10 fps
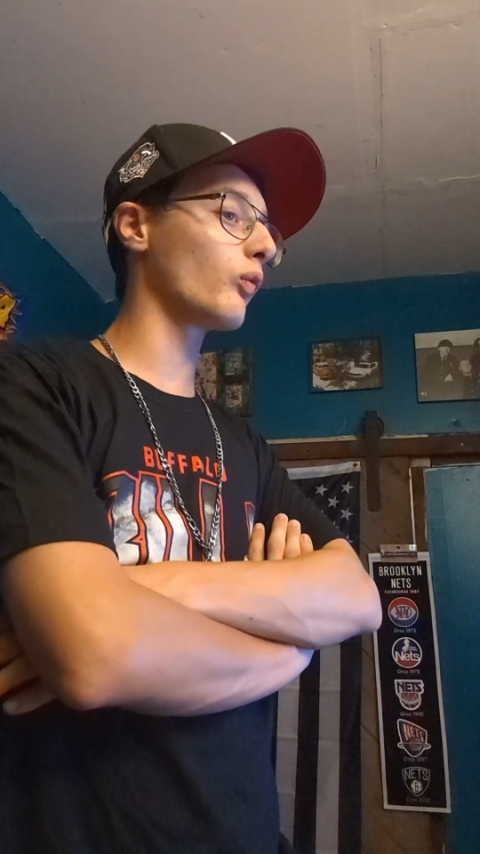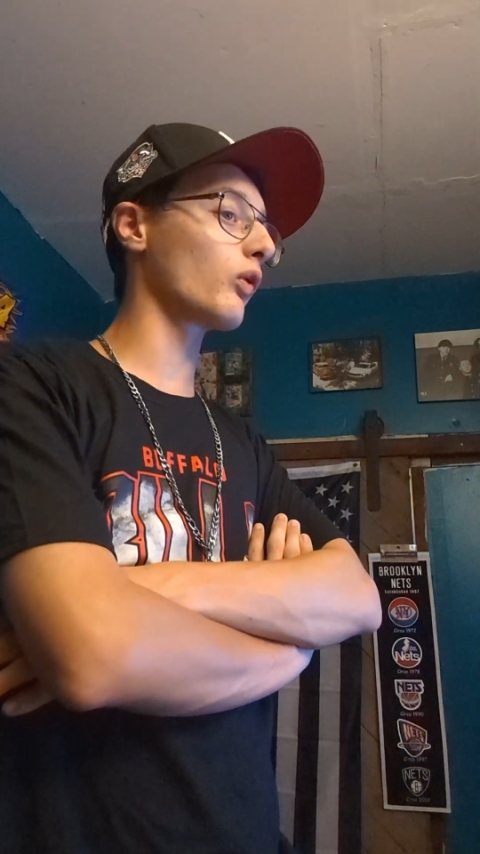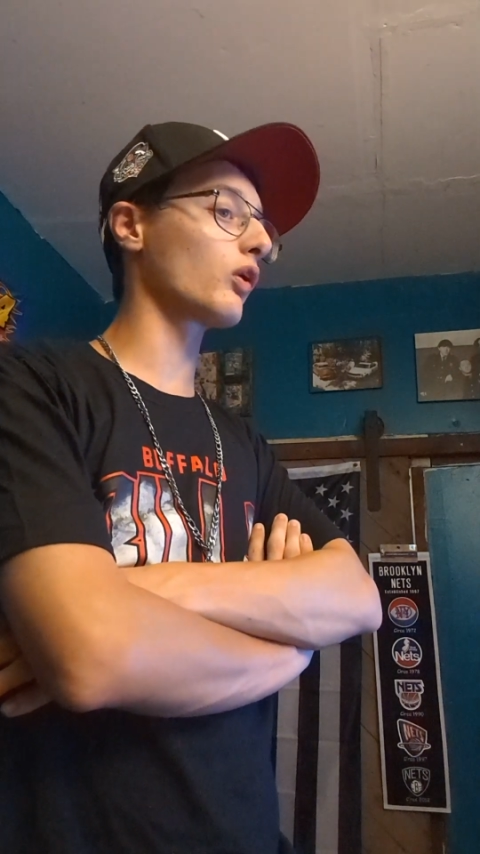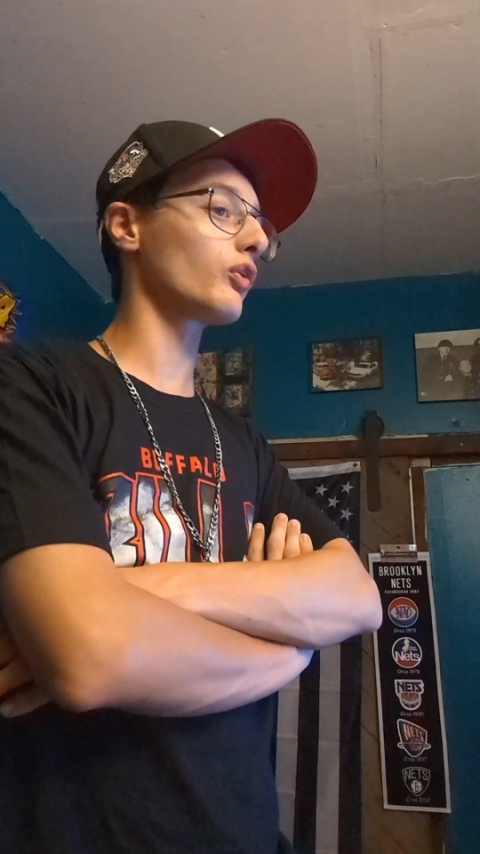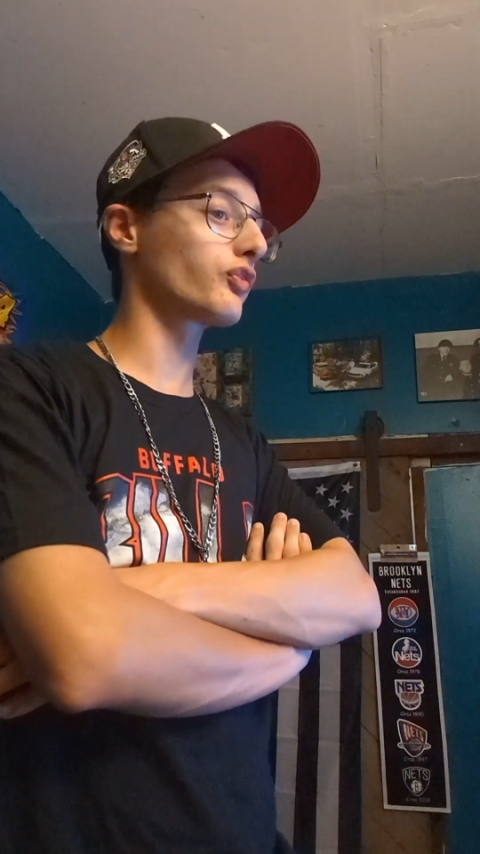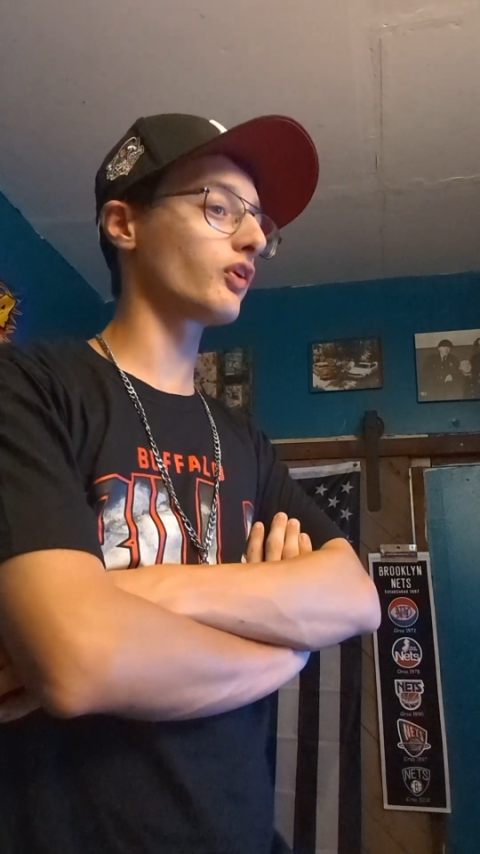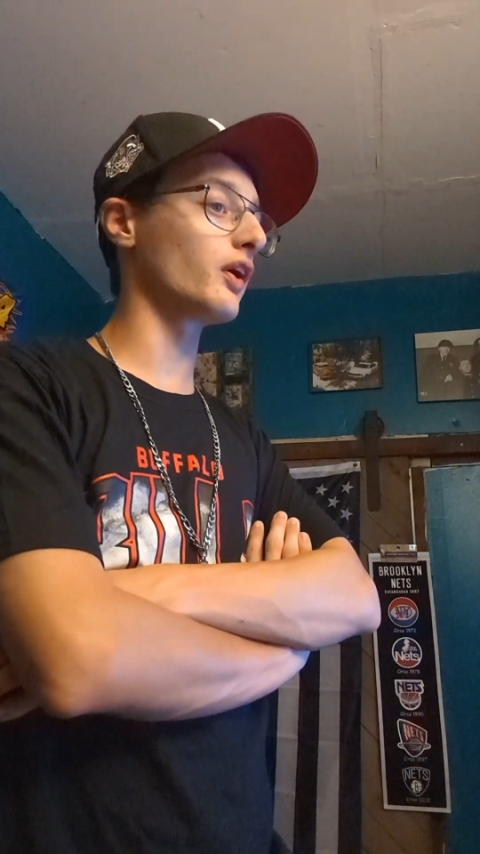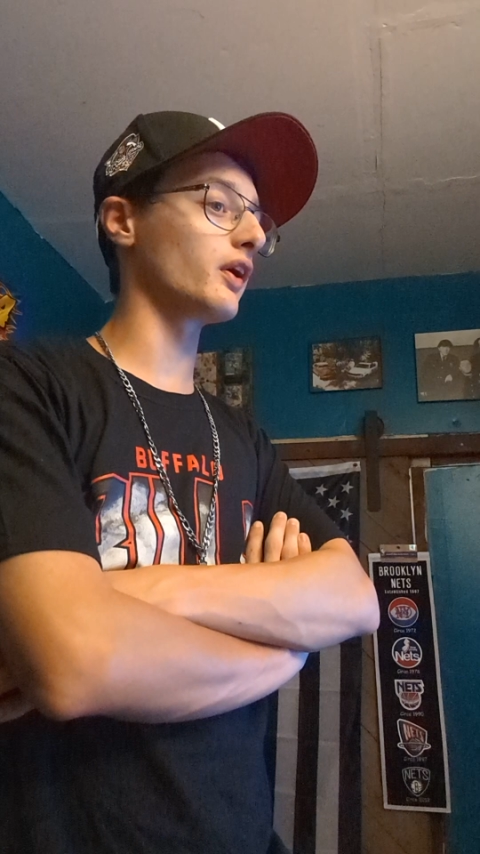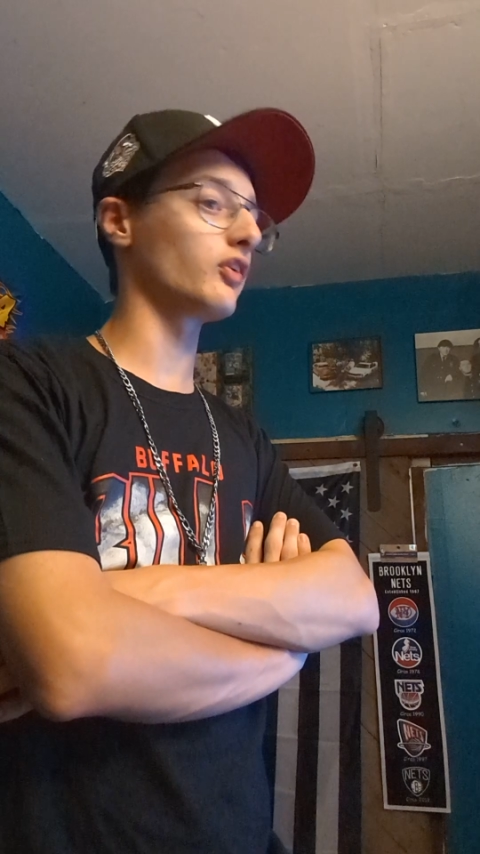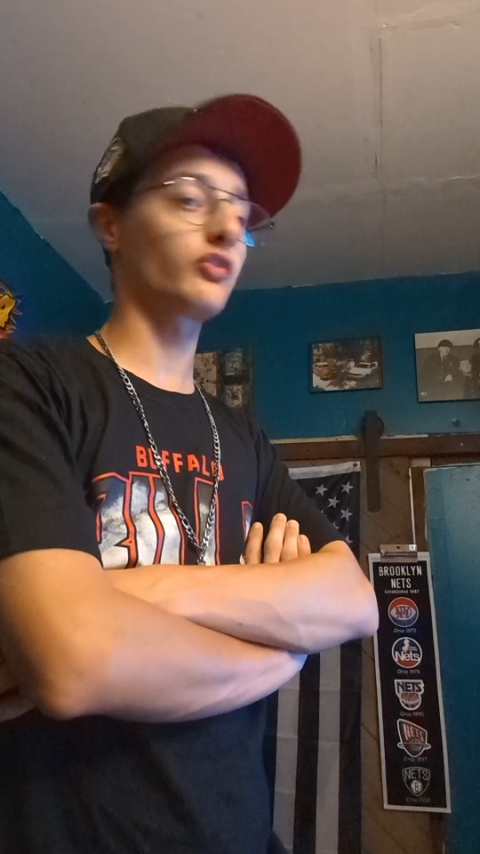World
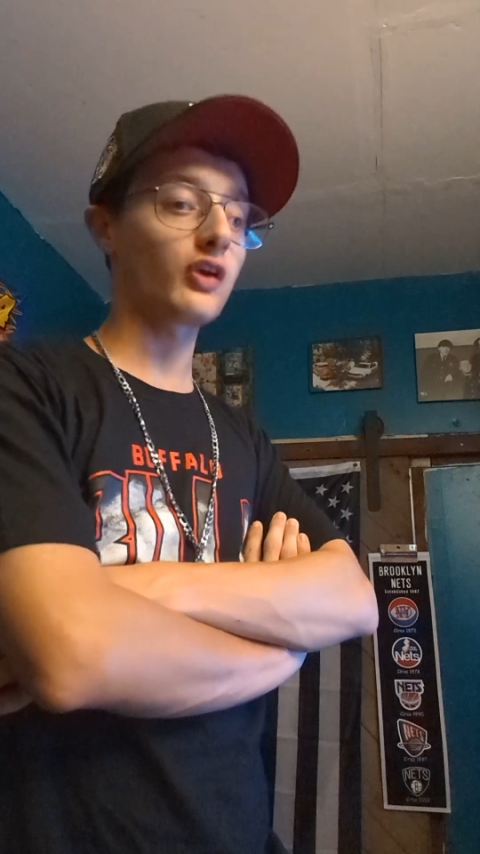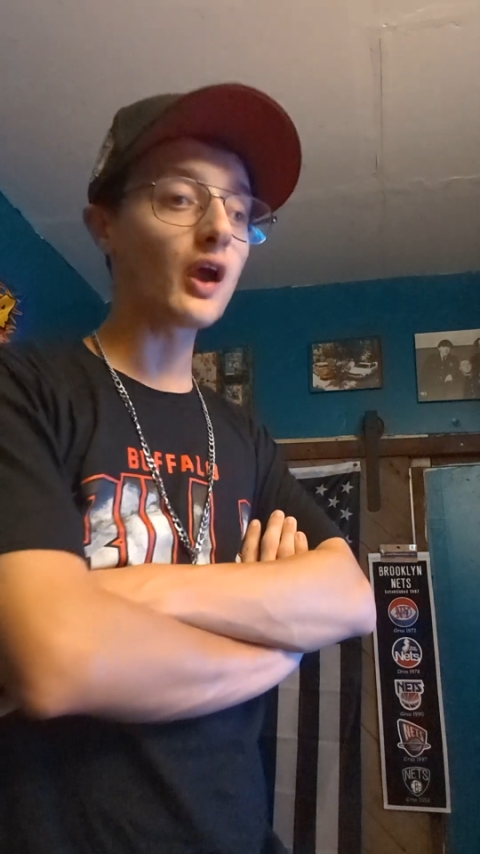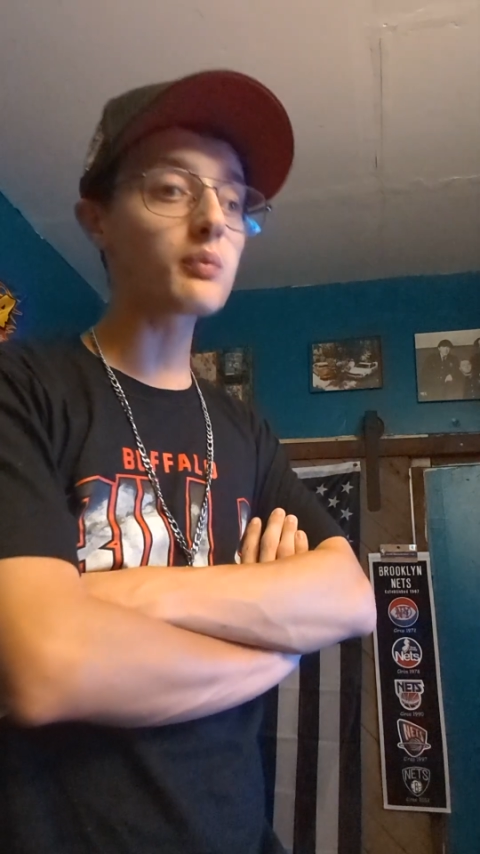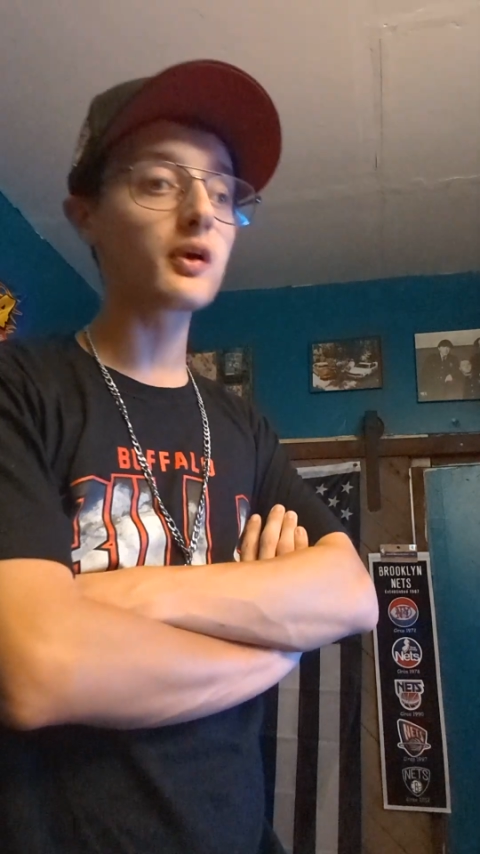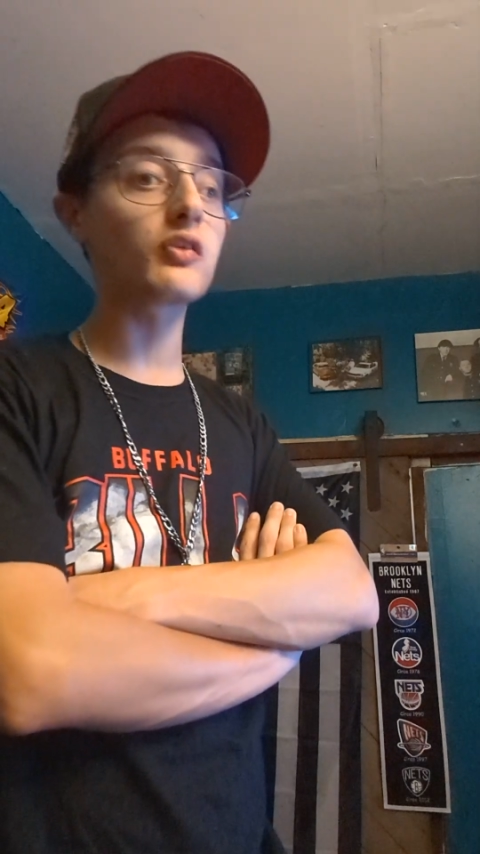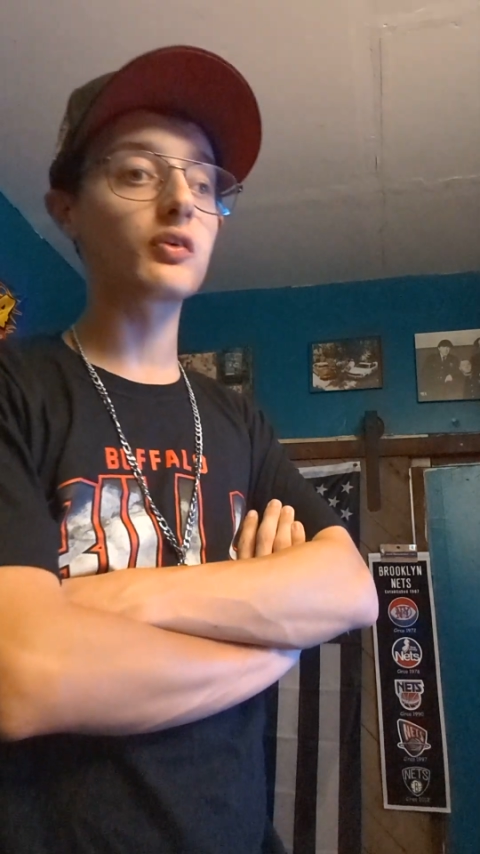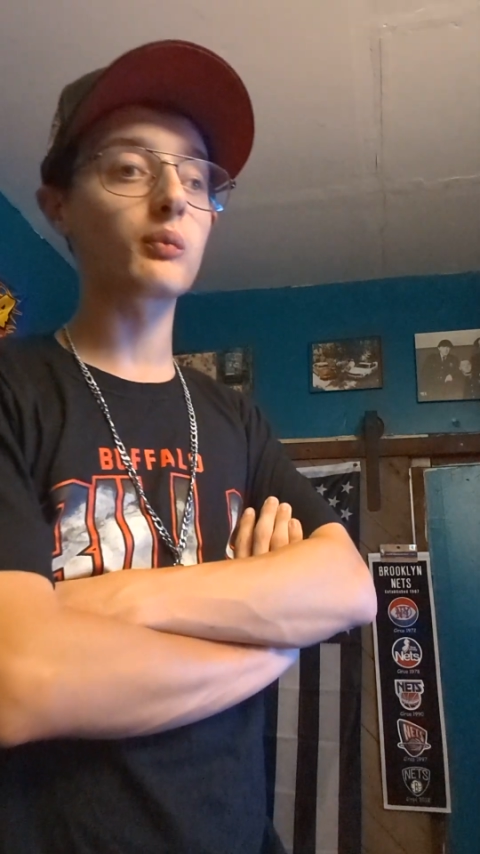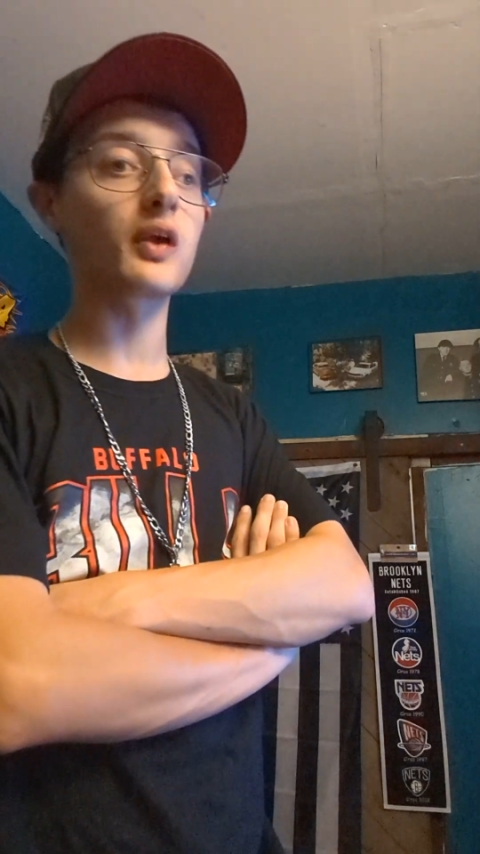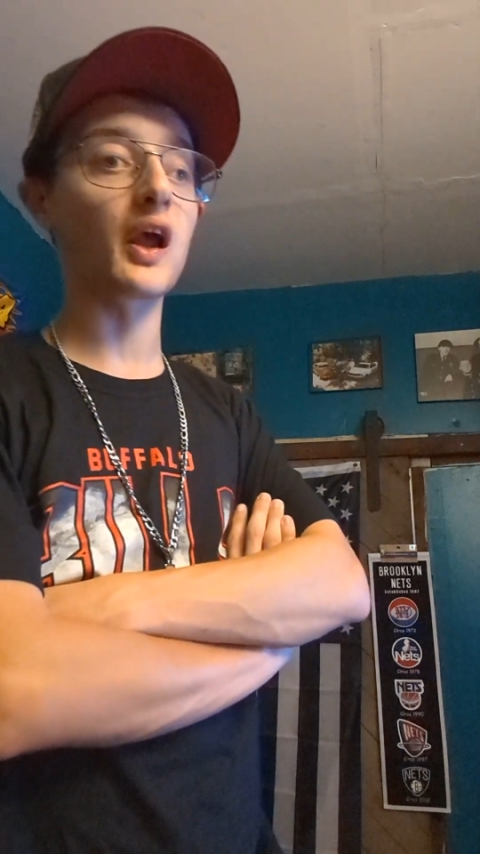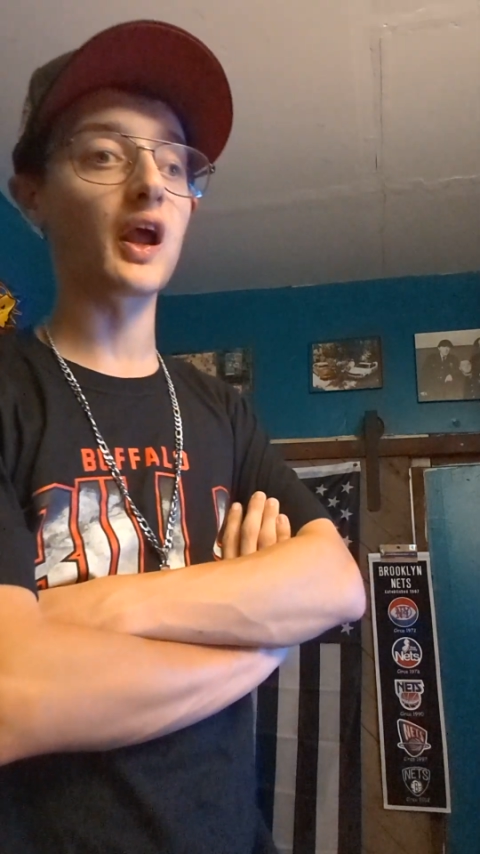Series
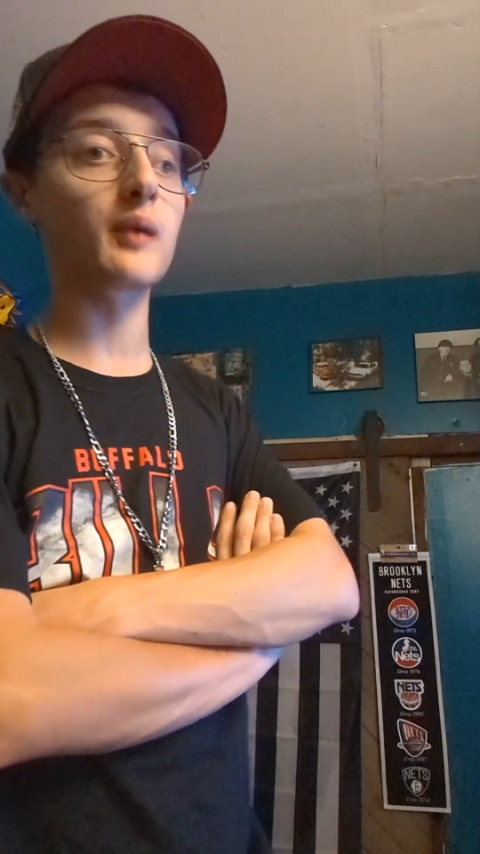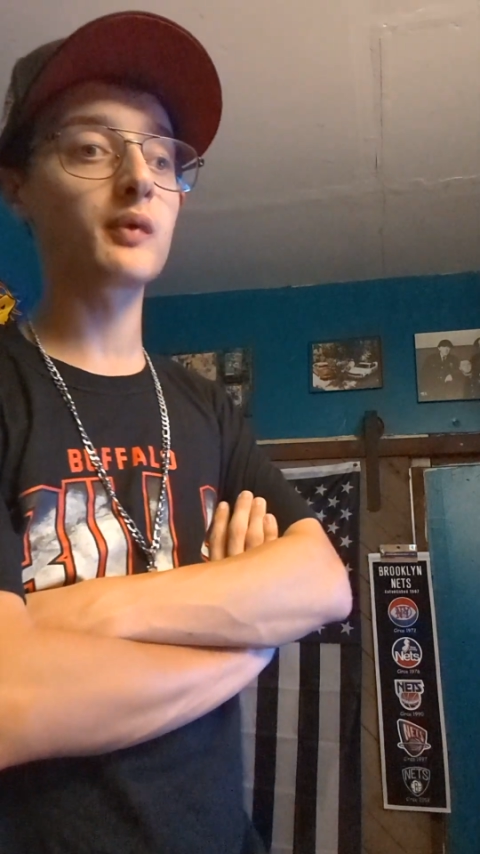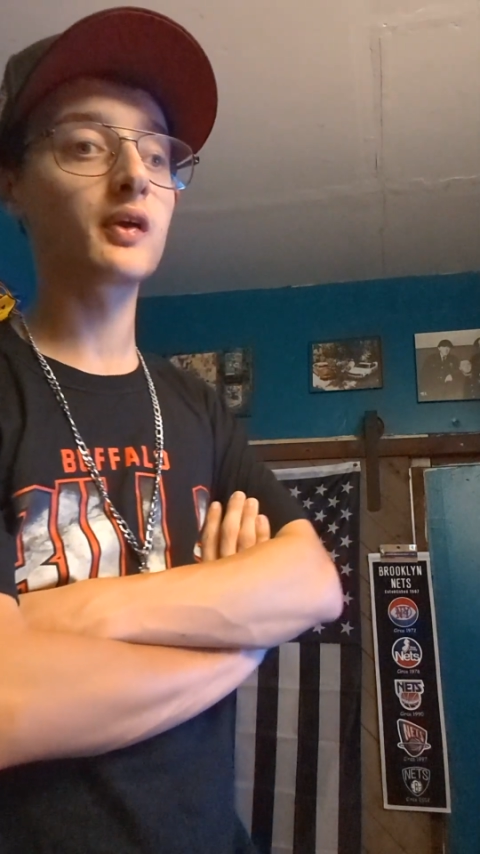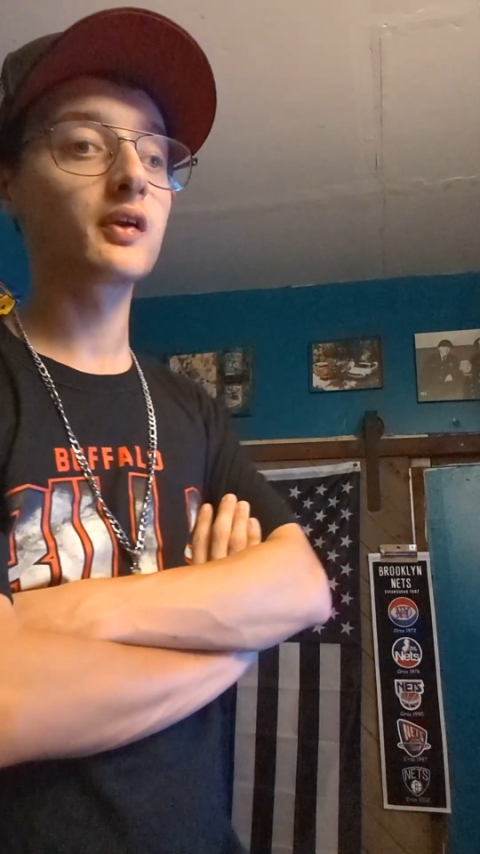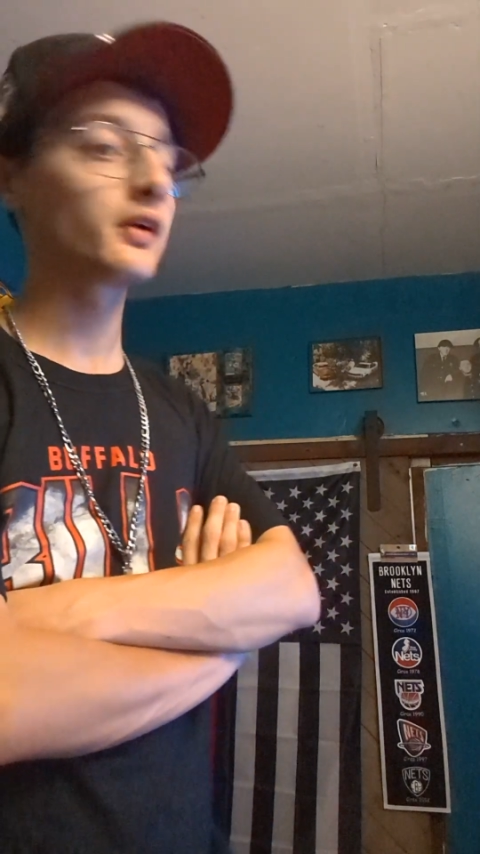championship game,